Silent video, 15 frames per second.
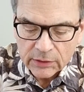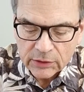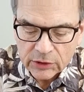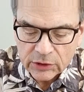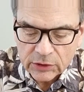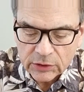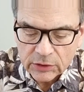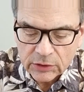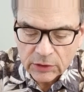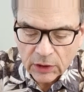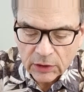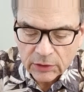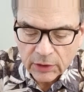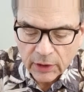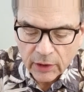
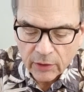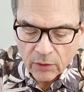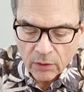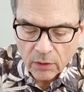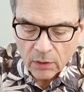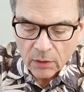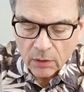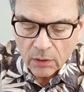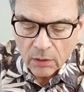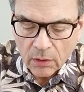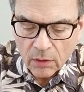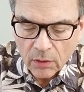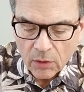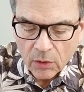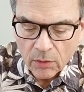stuck together
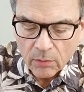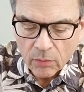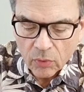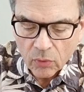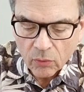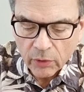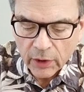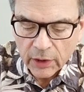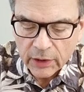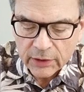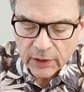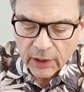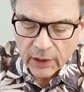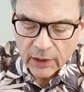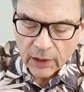pretty
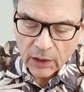tight,